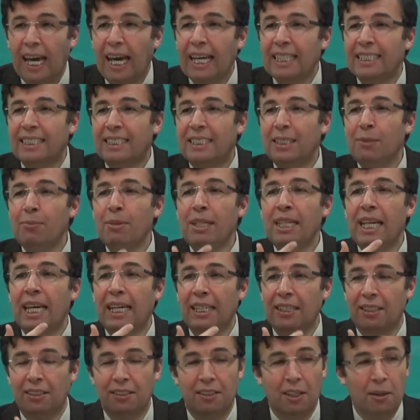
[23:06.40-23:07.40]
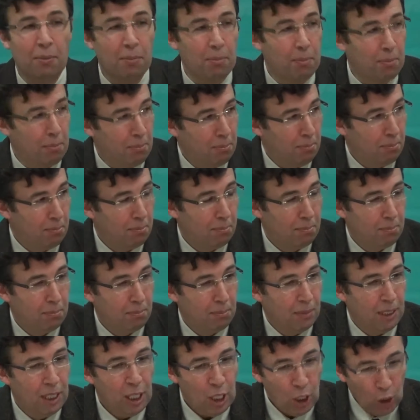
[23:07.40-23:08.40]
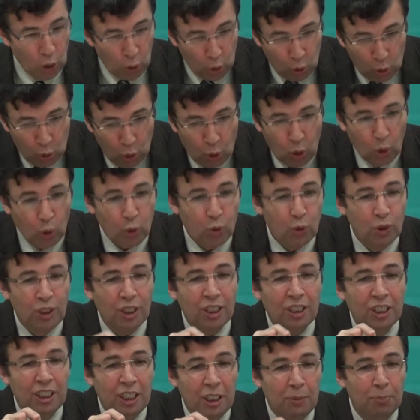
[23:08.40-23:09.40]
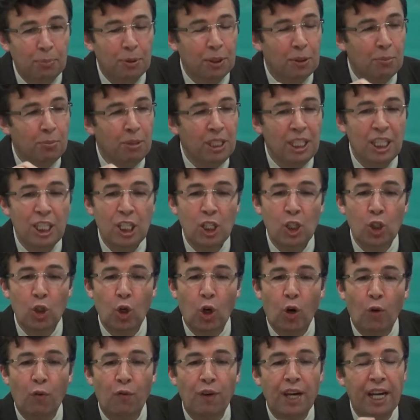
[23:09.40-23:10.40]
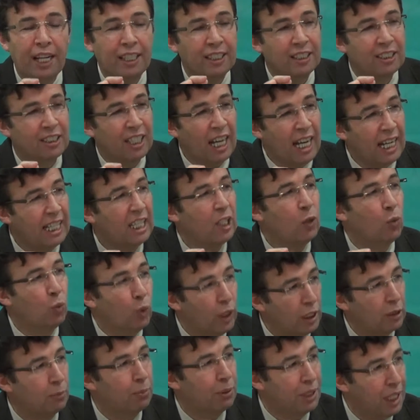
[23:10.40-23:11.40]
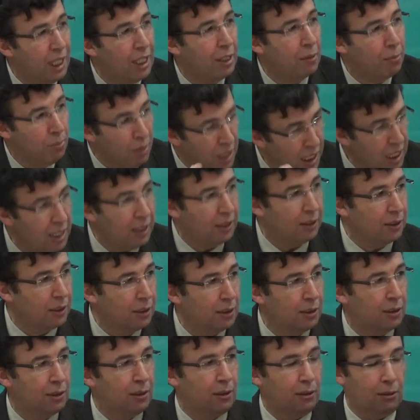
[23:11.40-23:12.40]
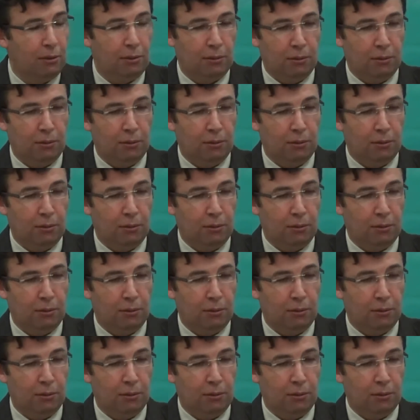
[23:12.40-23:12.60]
assimilate them, go to the deeper meaning of exactly what prayer means.